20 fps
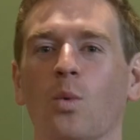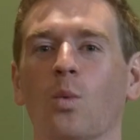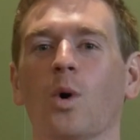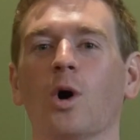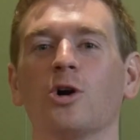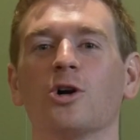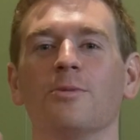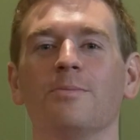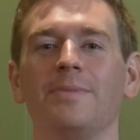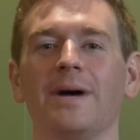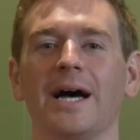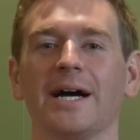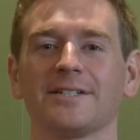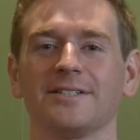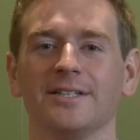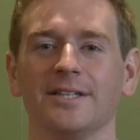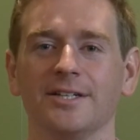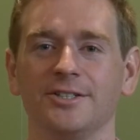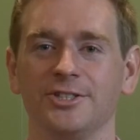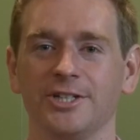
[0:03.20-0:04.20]
Welcome back
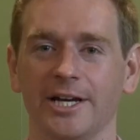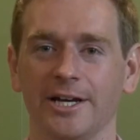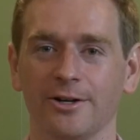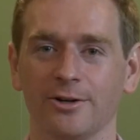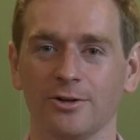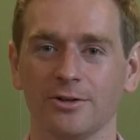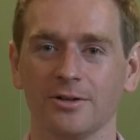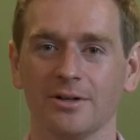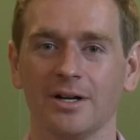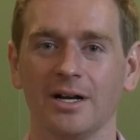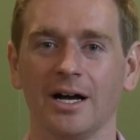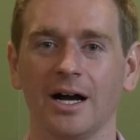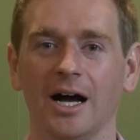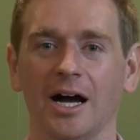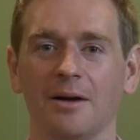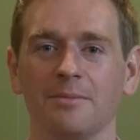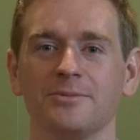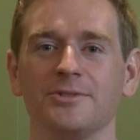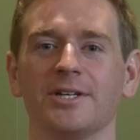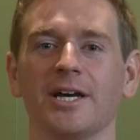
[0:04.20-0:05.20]
to the channel.
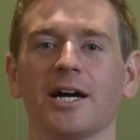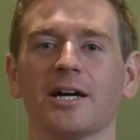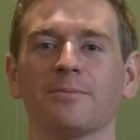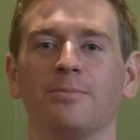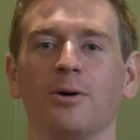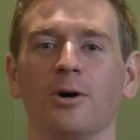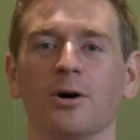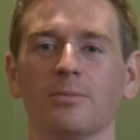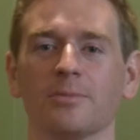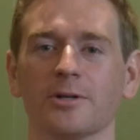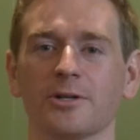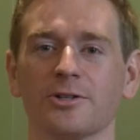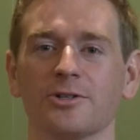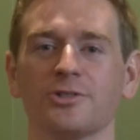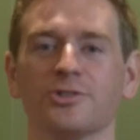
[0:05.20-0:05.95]
I'm Zach Palmer,